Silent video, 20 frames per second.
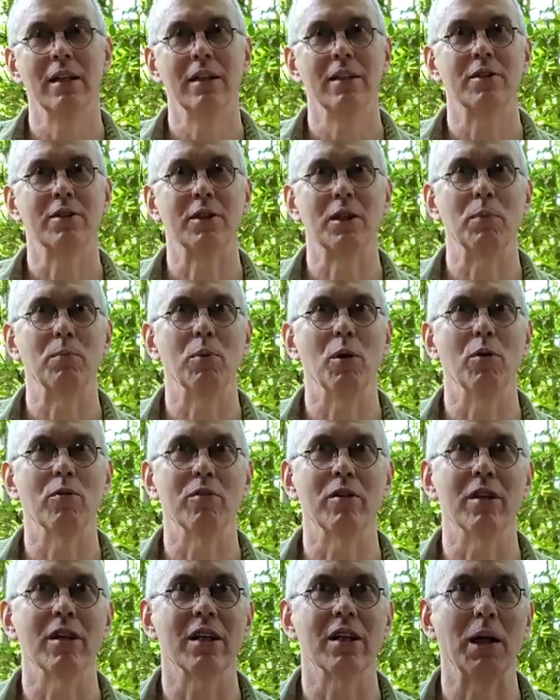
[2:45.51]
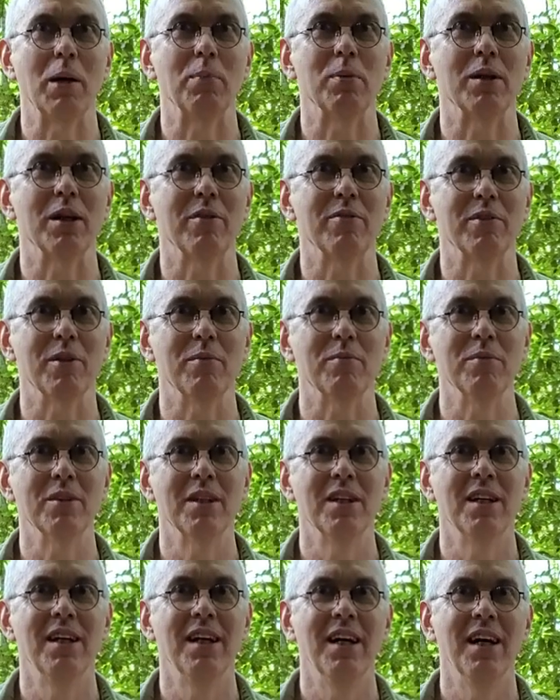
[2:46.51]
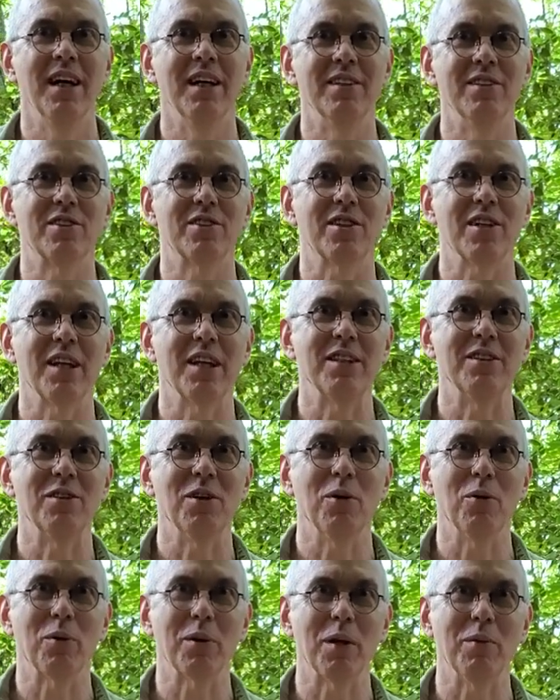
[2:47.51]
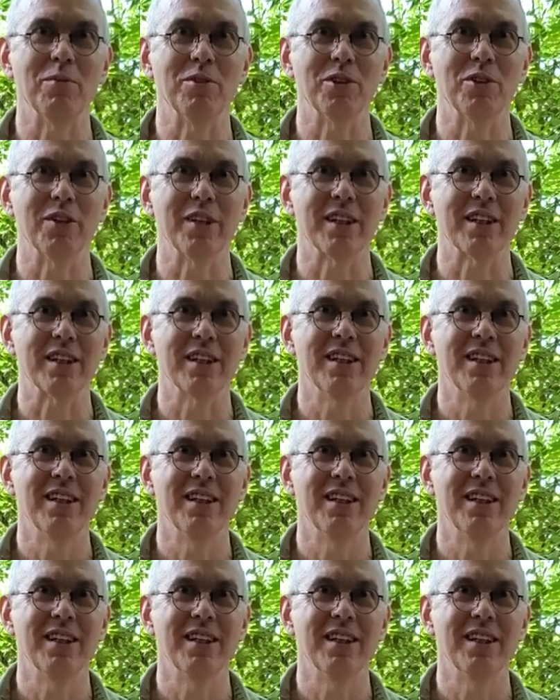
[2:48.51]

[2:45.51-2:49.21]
skip over a couple of them and just let you know what I'm doing,